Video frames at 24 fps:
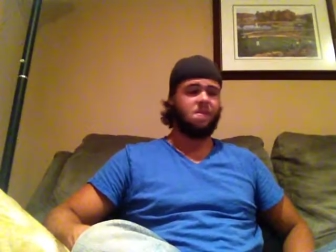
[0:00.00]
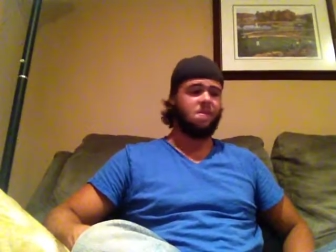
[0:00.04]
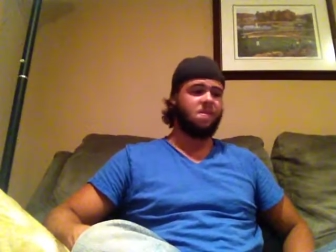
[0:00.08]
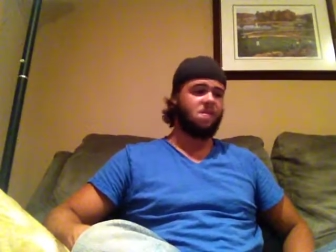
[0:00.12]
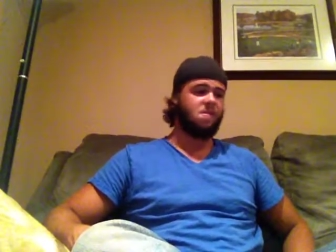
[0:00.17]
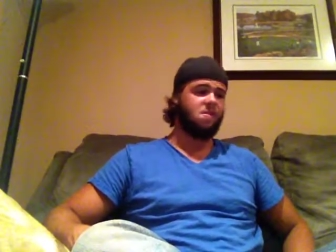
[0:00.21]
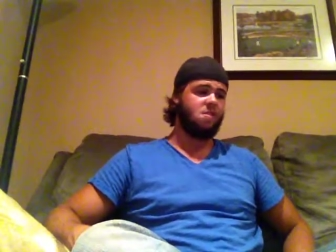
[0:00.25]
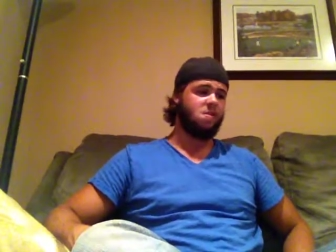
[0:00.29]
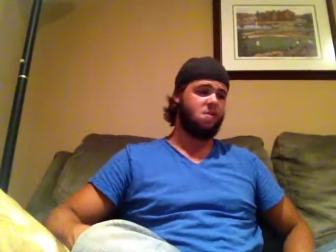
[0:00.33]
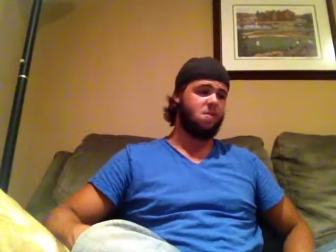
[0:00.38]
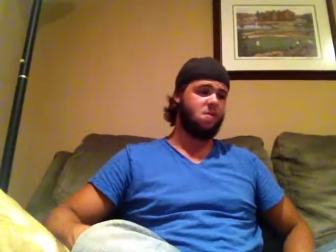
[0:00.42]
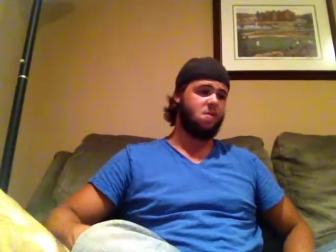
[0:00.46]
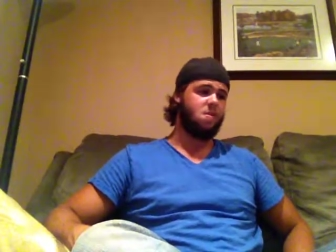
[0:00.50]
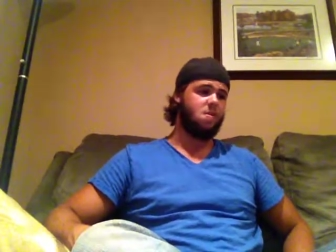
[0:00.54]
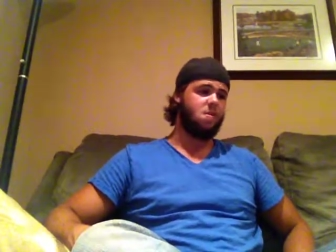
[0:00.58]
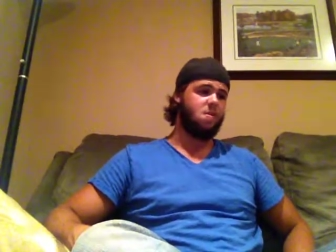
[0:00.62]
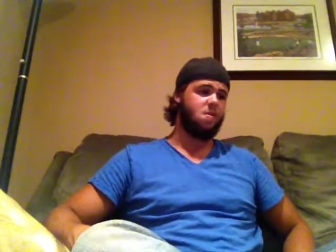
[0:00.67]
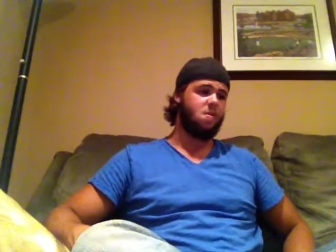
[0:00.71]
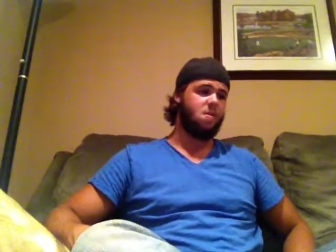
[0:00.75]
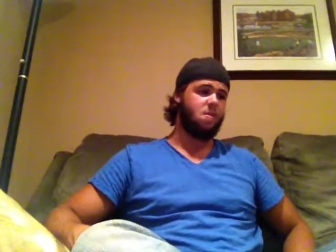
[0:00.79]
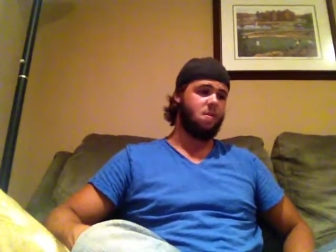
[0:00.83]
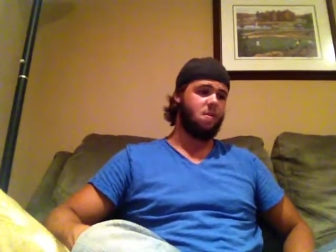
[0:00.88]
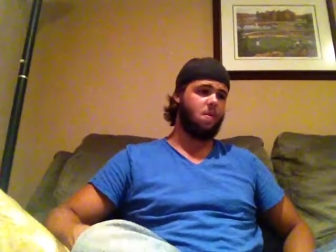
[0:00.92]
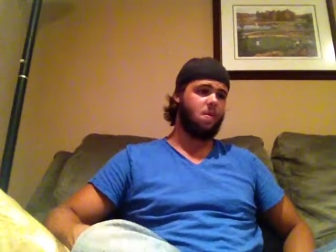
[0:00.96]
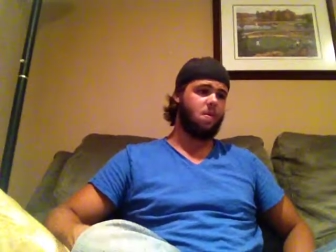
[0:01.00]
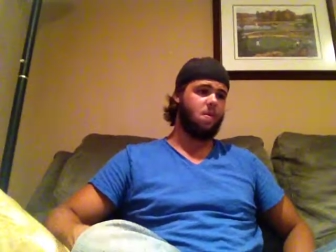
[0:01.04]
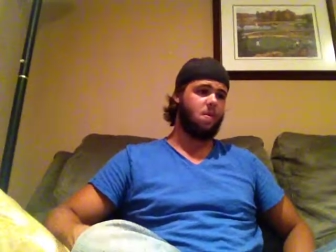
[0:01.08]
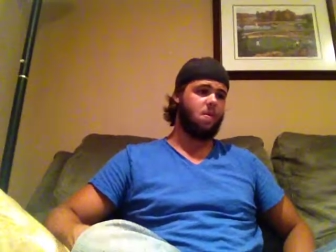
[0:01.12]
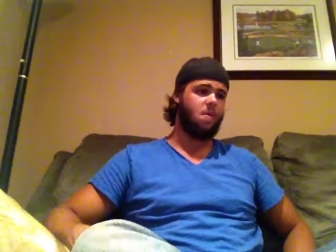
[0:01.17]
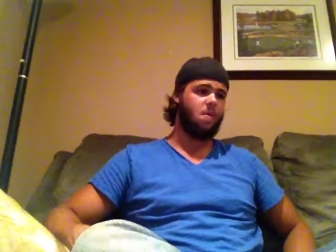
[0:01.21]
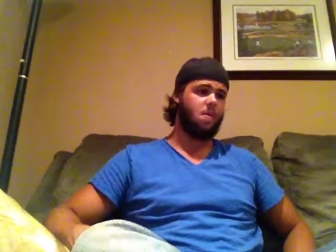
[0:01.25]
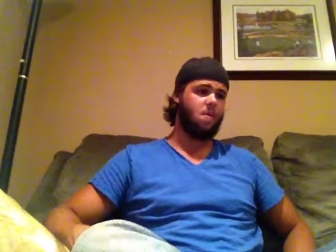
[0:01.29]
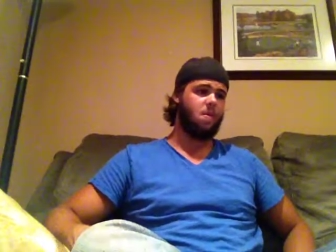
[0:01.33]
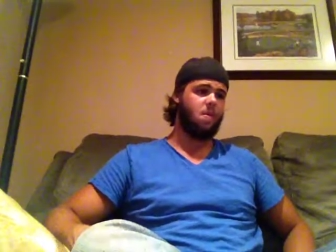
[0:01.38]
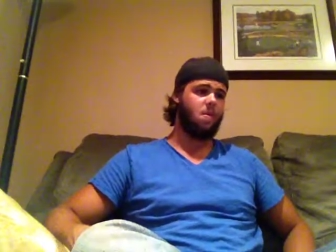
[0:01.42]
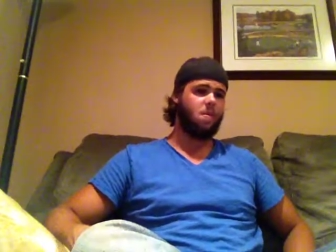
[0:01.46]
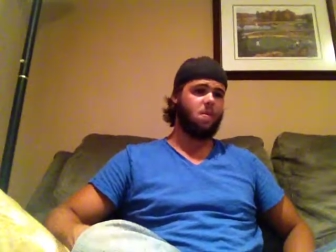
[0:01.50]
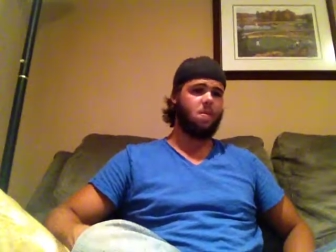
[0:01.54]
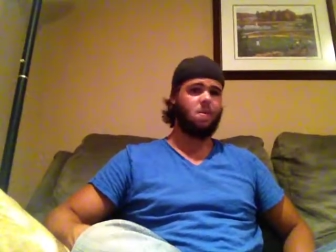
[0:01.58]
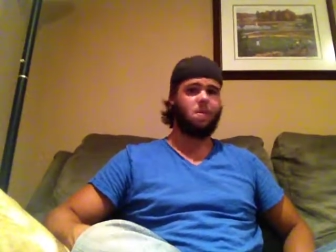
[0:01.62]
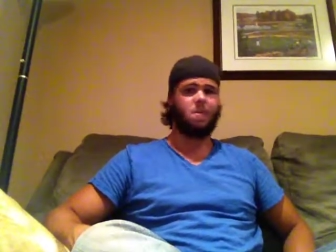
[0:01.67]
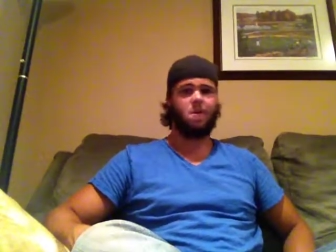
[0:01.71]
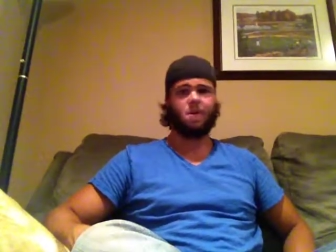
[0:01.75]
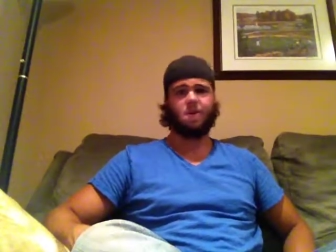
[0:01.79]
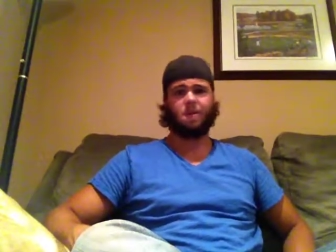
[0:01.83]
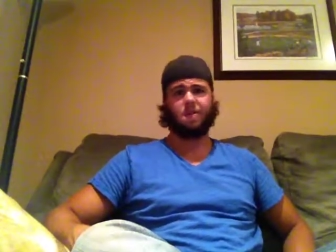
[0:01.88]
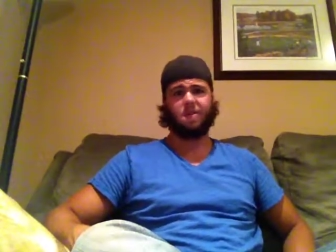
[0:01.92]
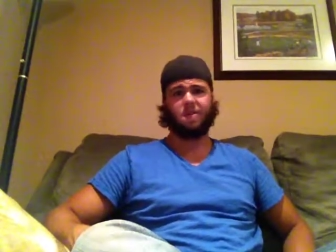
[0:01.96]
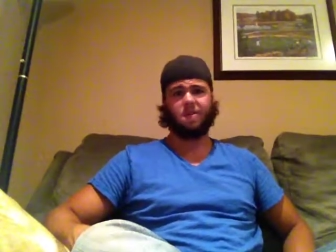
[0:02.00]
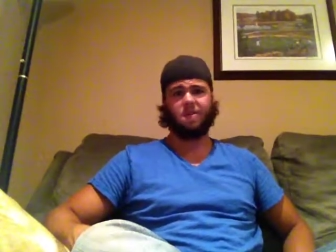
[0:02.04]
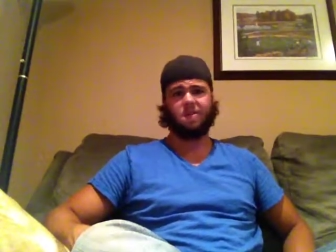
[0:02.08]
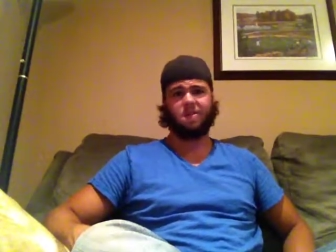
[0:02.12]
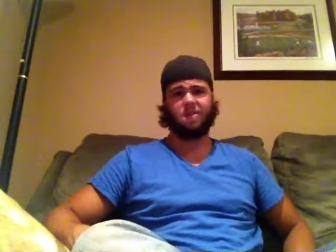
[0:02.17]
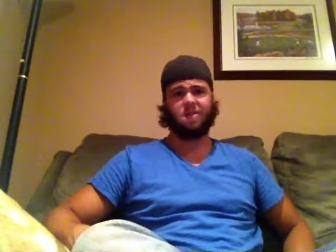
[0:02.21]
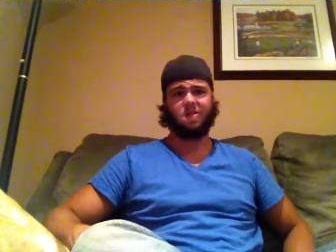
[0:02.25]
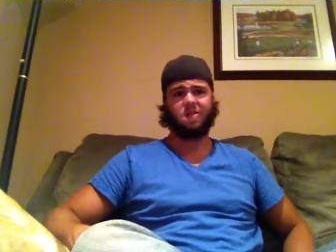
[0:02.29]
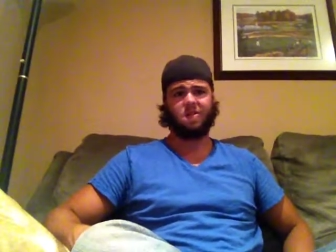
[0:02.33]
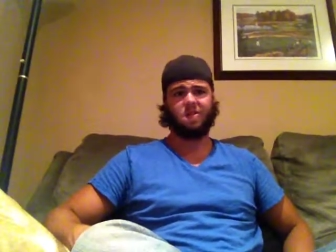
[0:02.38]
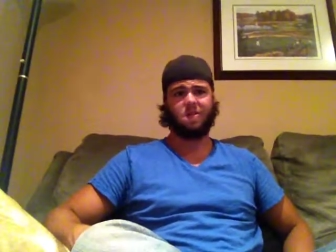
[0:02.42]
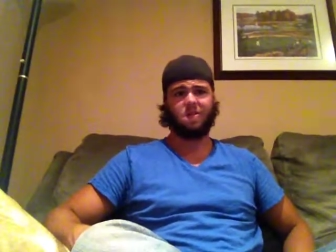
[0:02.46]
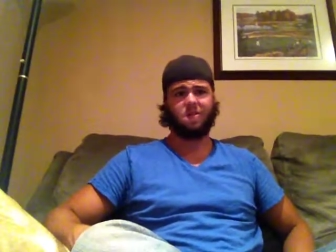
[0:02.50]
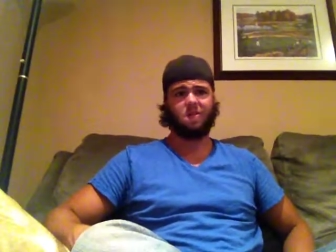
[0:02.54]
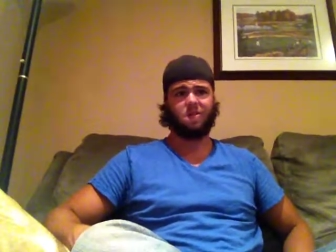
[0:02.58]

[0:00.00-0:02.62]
So, recording videos